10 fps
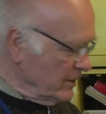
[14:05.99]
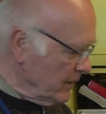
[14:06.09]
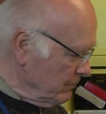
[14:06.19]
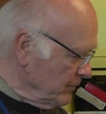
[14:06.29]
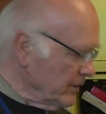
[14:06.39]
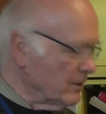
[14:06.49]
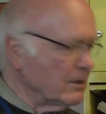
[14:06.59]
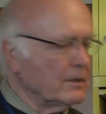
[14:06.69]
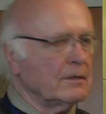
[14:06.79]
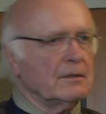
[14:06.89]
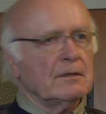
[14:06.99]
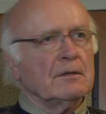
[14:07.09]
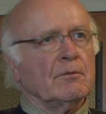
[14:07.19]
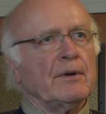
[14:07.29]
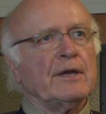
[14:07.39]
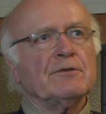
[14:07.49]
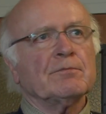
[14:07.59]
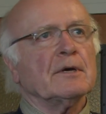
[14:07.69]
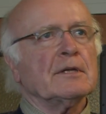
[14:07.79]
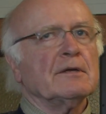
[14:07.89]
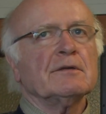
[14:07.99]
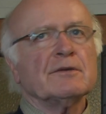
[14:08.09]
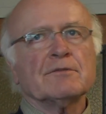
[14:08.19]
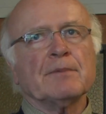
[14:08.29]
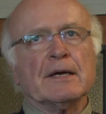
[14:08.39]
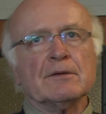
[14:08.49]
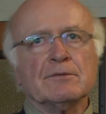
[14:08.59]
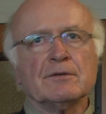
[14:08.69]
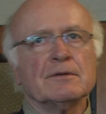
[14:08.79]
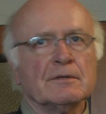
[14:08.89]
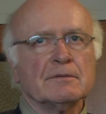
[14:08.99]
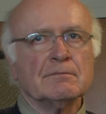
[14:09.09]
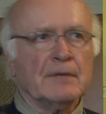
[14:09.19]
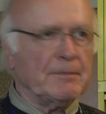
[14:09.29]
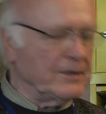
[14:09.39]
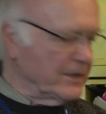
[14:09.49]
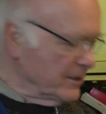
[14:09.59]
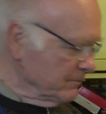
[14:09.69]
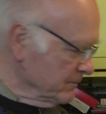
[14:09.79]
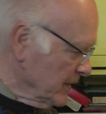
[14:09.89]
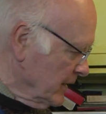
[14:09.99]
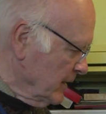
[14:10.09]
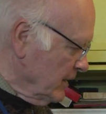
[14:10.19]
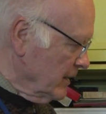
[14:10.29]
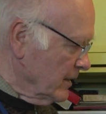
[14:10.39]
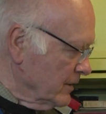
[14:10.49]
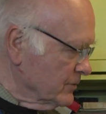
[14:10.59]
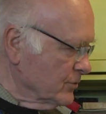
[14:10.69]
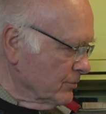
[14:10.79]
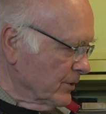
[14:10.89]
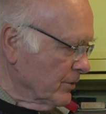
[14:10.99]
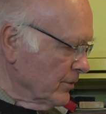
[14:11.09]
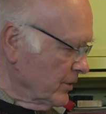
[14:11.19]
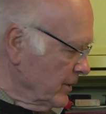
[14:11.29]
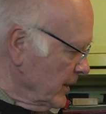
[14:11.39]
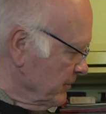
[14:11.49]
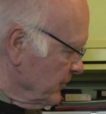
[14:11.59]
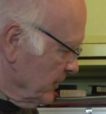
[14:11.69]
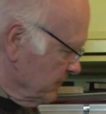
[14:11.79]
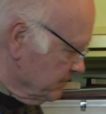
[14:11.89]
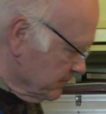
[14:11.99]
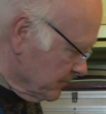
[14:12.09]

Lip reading: That reel weighs probably 6 pounds, maybe 10, to record the tapes on.